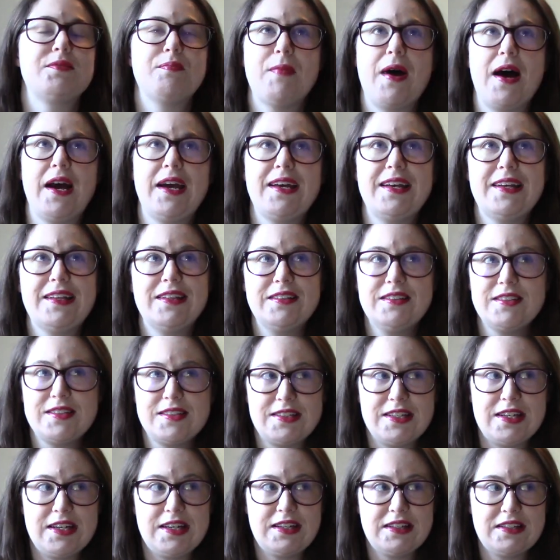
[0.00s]
my
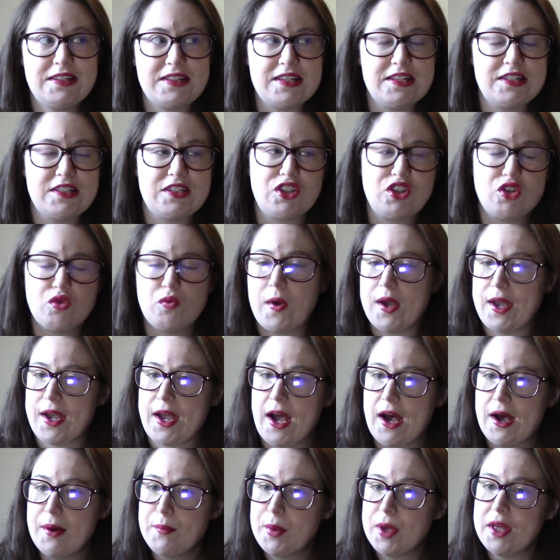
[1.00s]
instinct is to wake
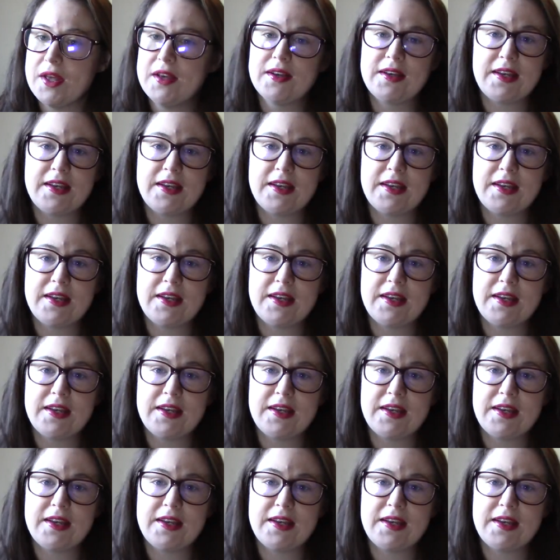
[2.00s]
up,